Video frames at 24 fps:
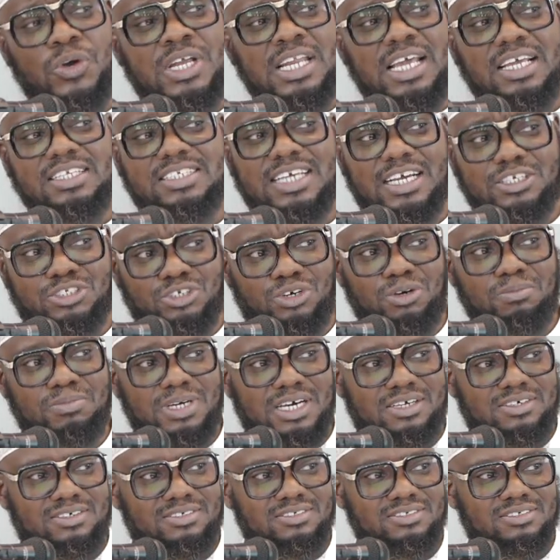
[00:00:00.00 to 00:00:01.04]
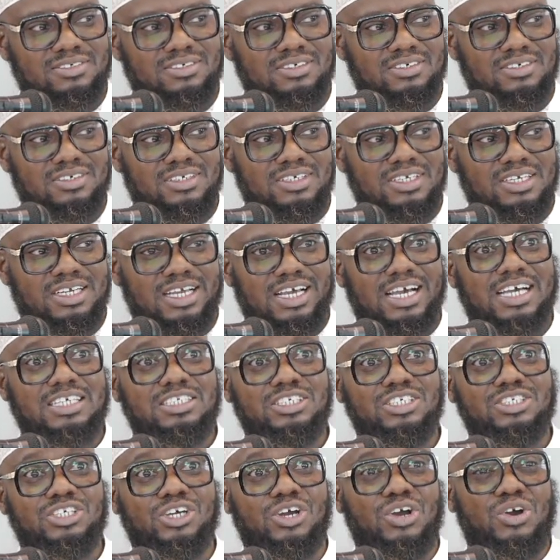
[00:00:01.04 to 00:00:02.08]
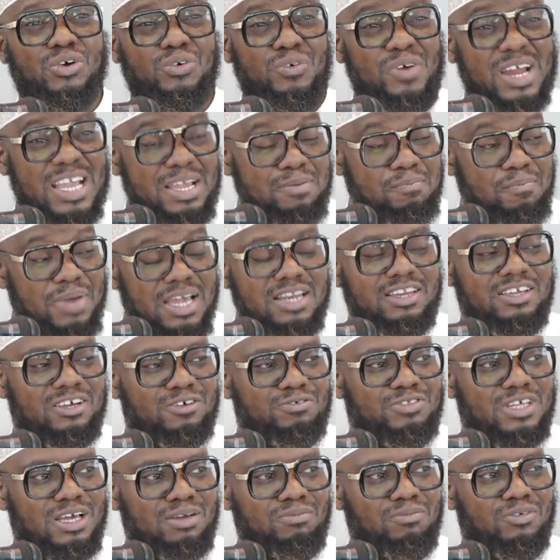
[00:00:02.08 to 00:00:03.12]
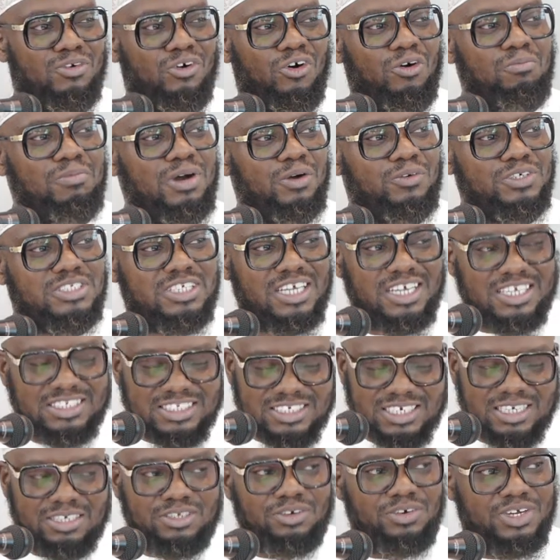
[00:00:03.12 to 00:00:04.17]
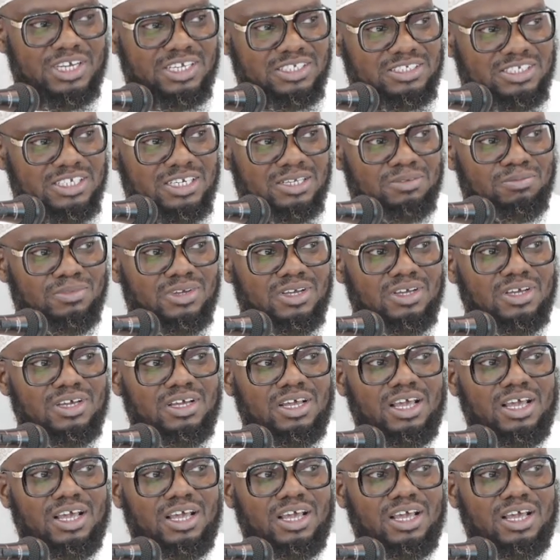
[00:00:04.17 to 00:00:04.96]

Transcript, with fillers: When they attacked Umar, and there's great many of them, Umar was hitting and they were hitting him.